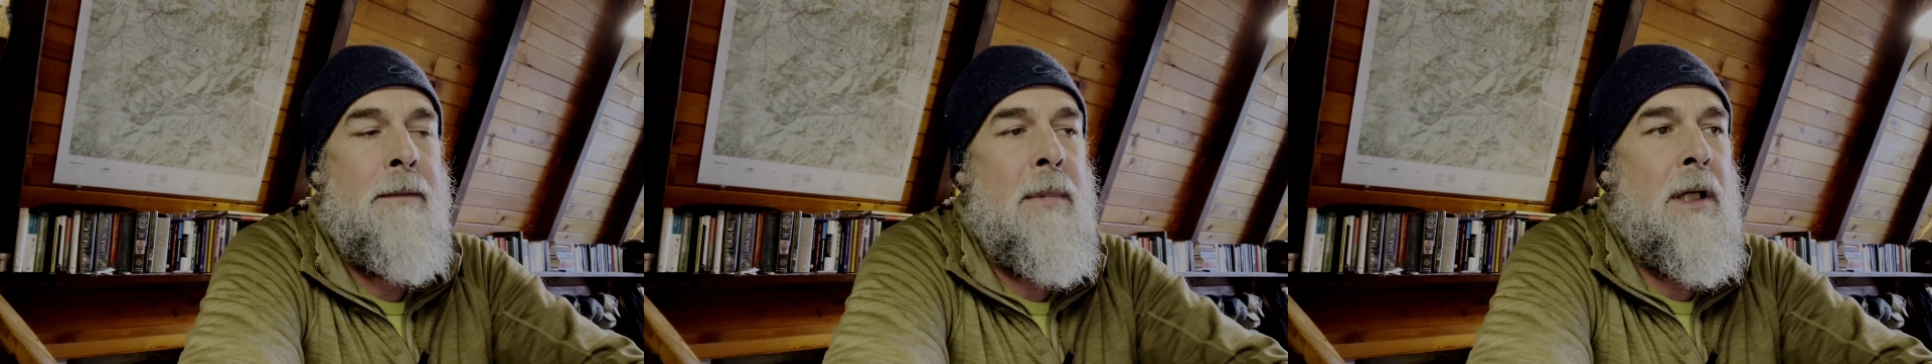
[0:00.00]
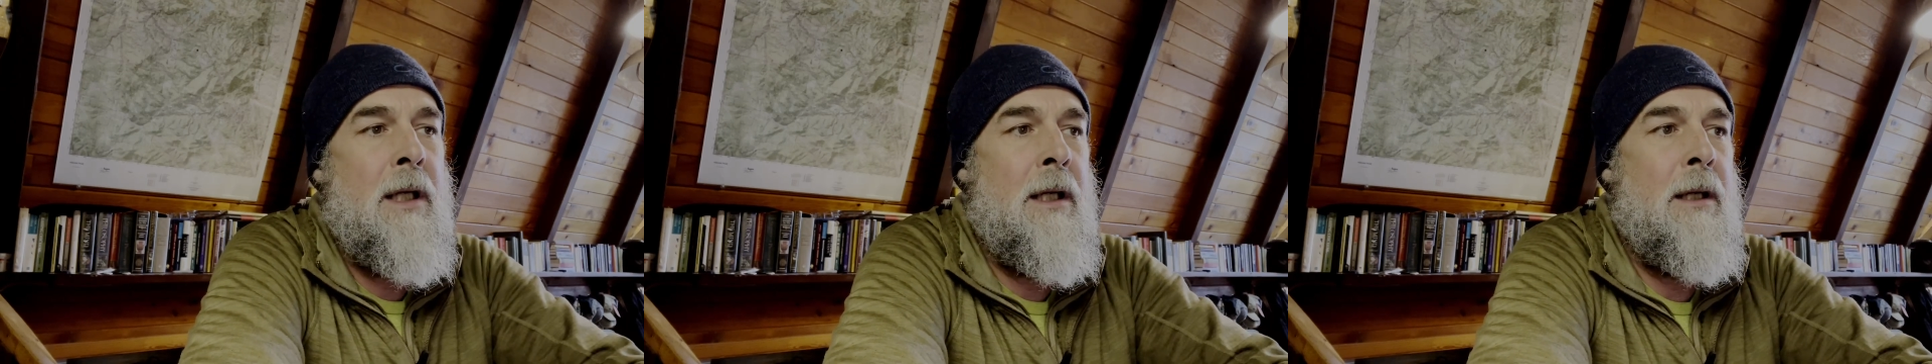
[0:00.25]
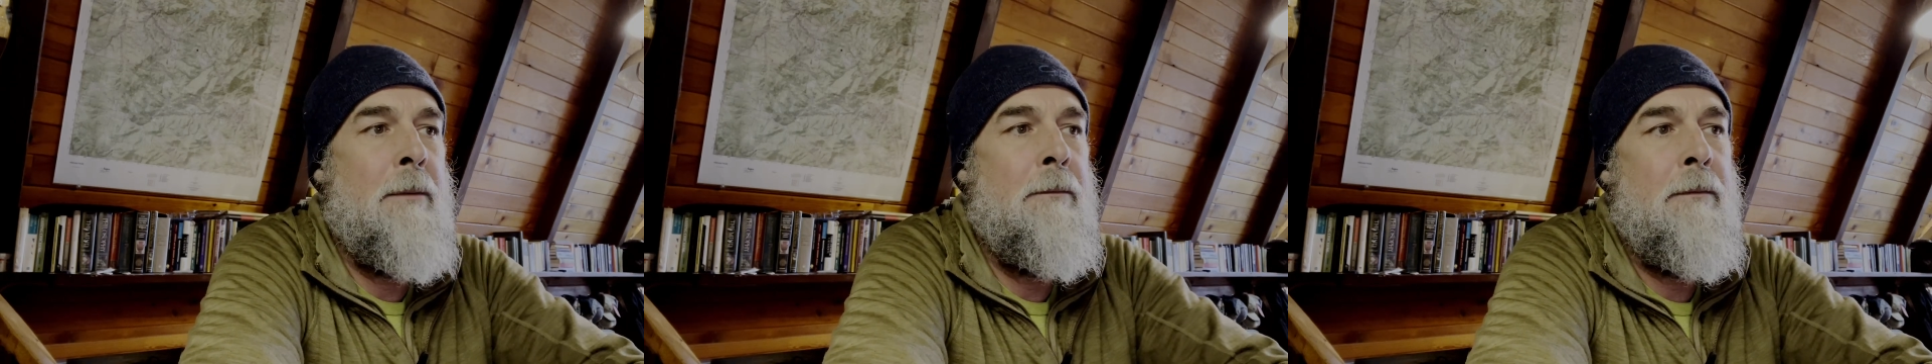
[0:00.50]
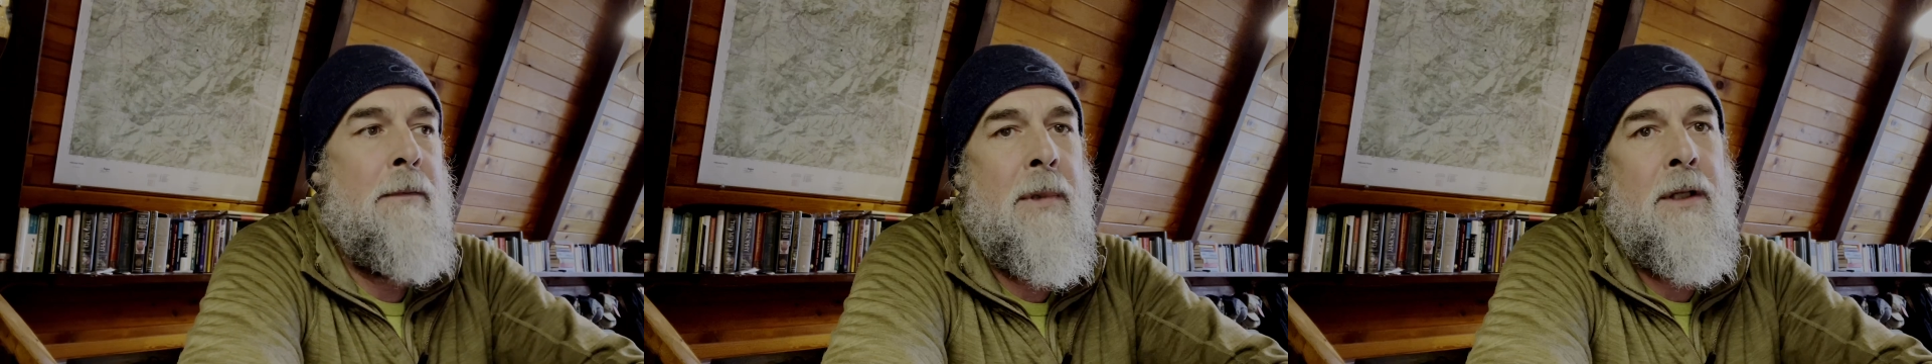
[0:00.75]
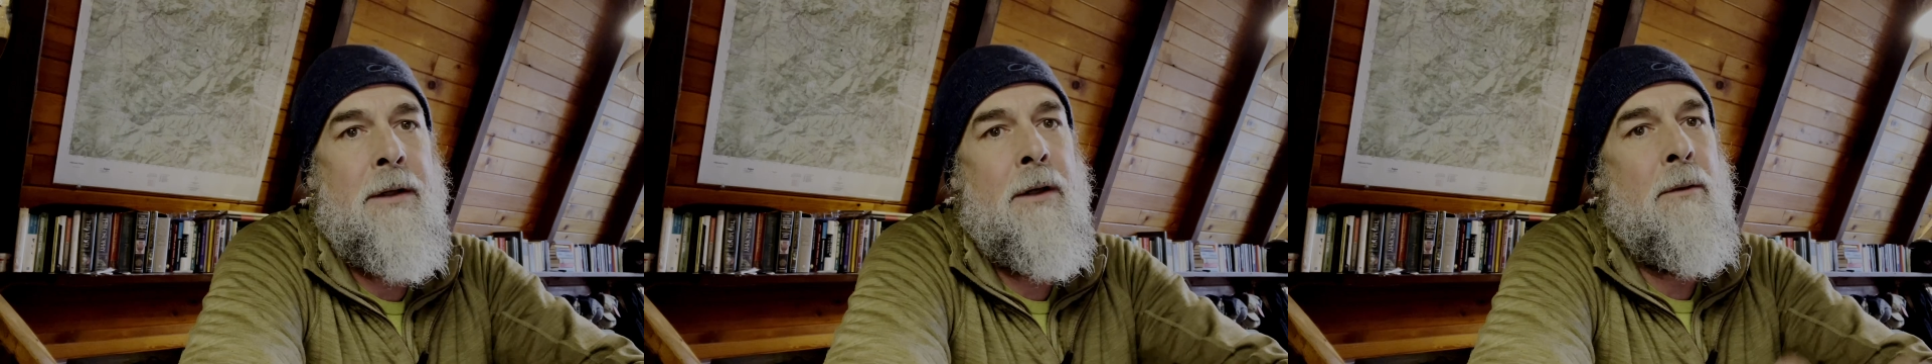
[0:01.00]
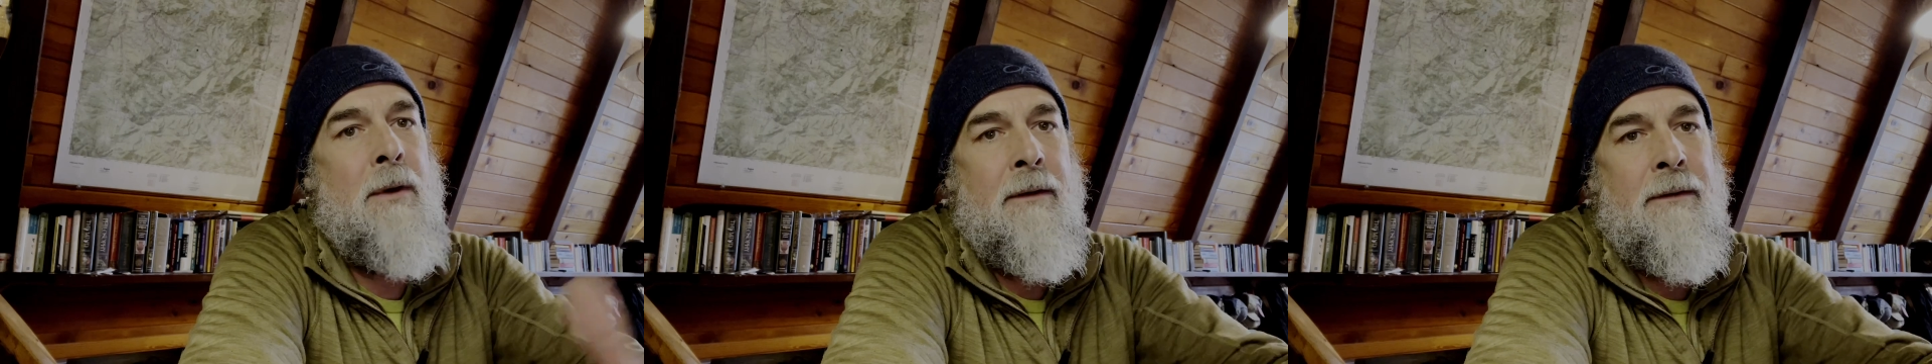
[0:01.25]
And you don't
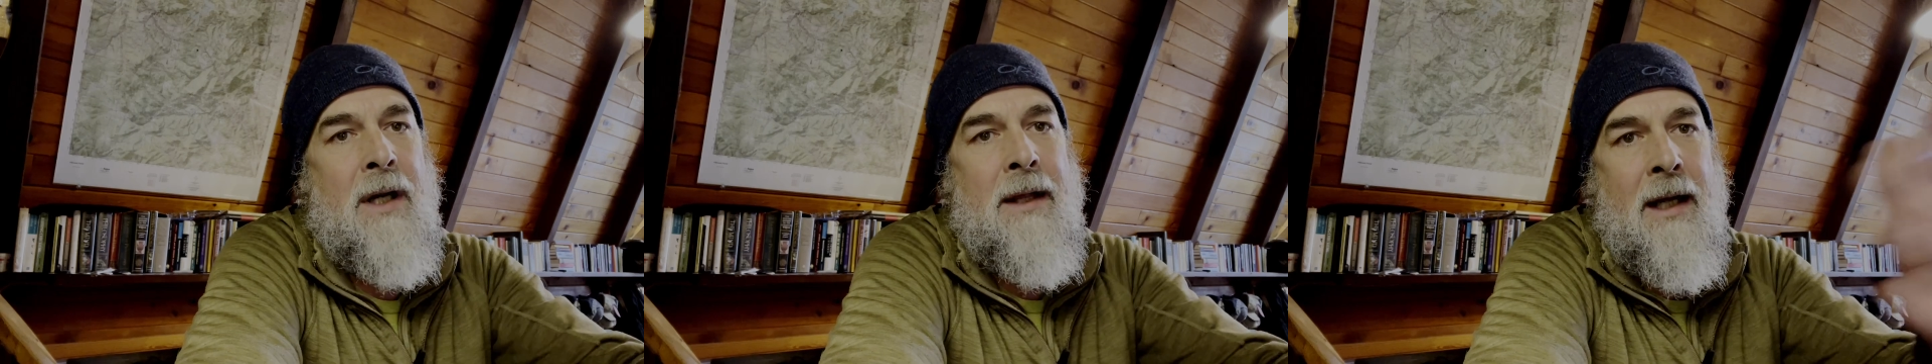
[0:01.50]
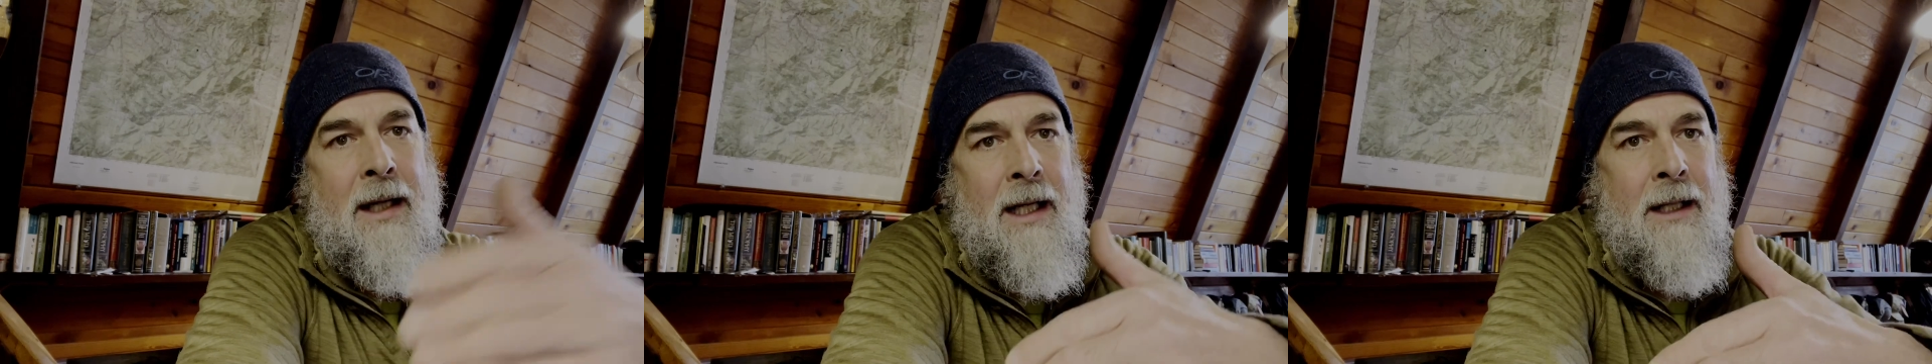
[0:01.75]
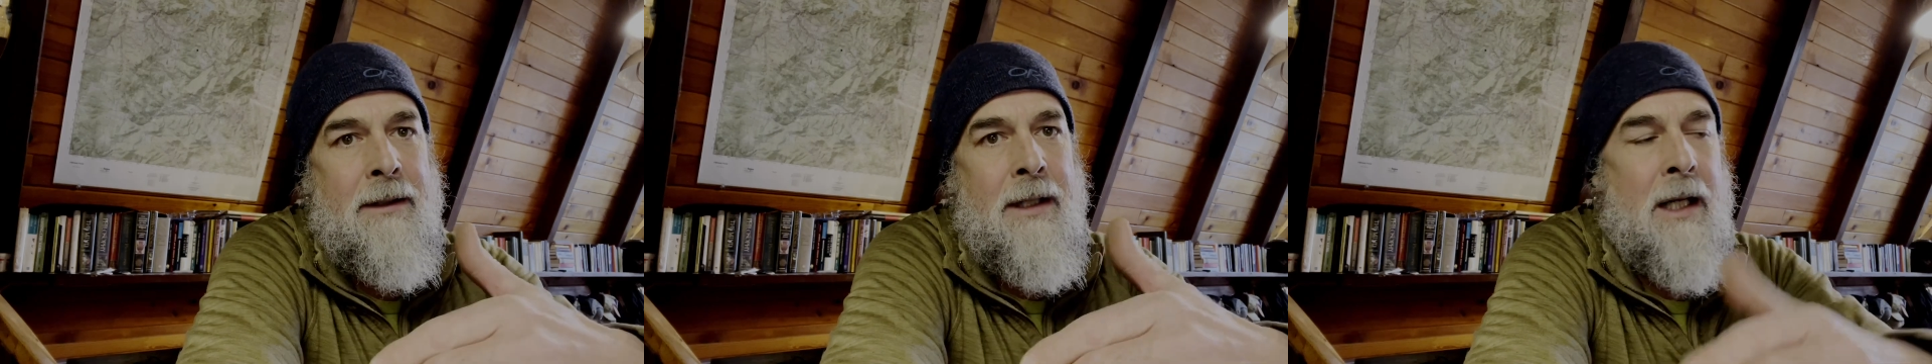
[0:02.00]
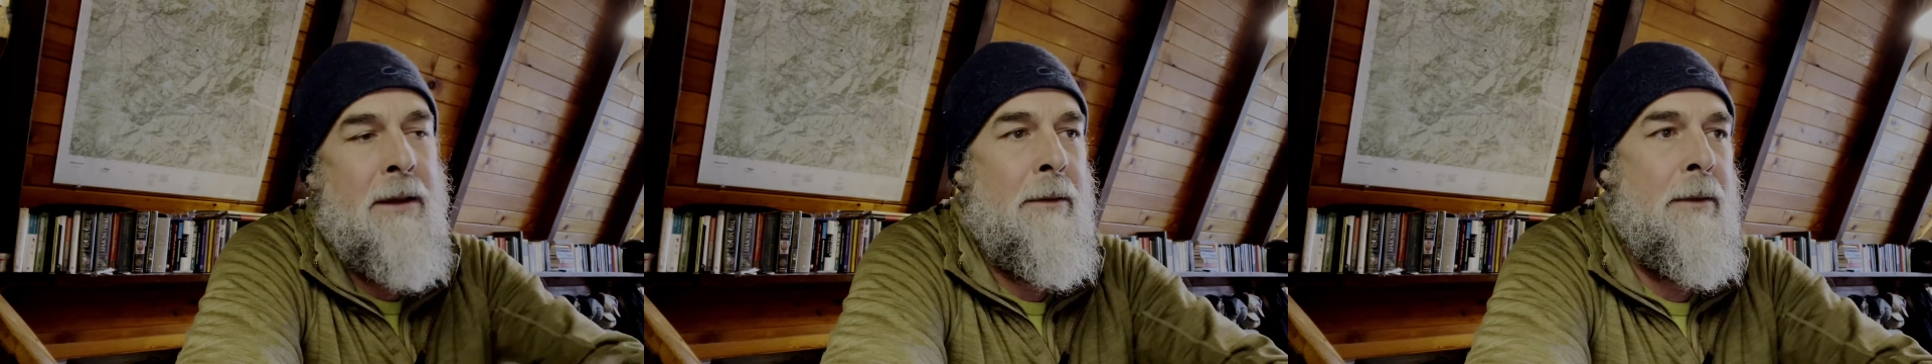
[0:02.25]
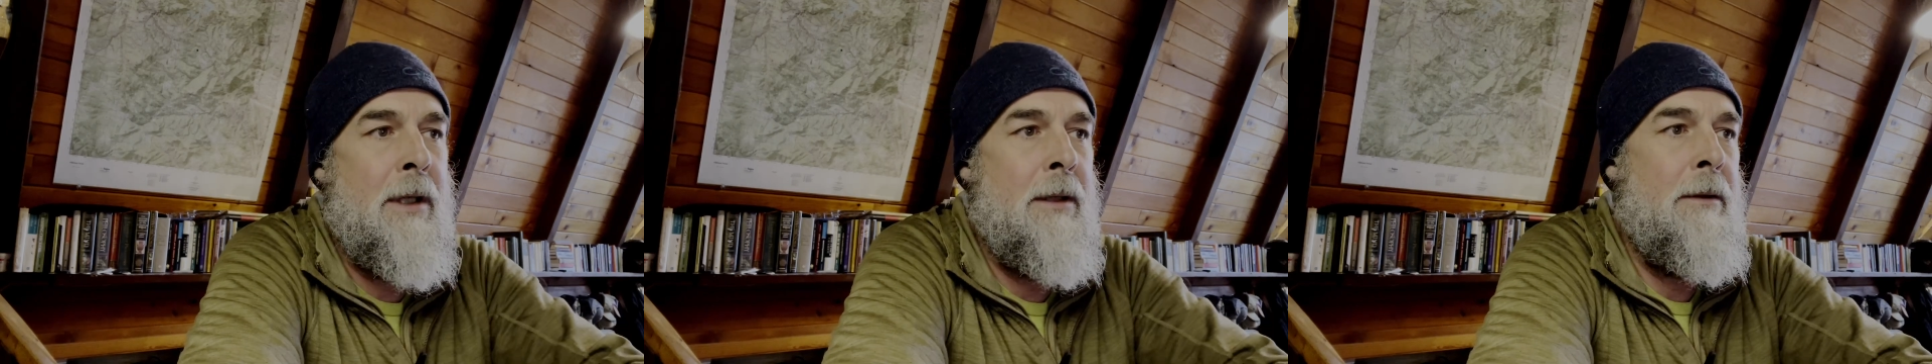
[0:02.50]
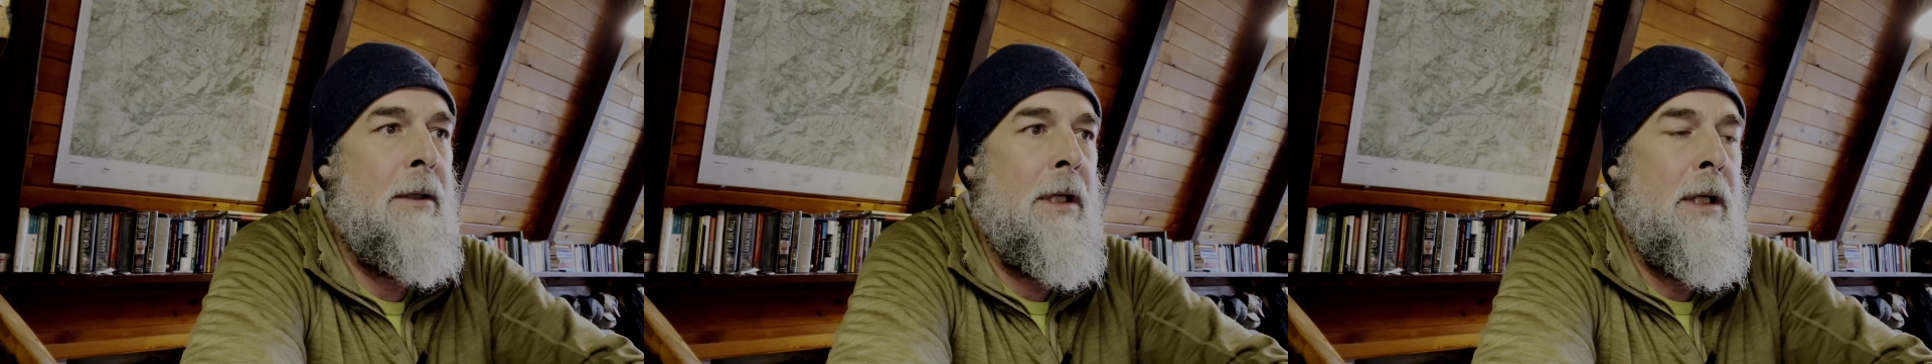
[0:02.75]
want to find that out down the road.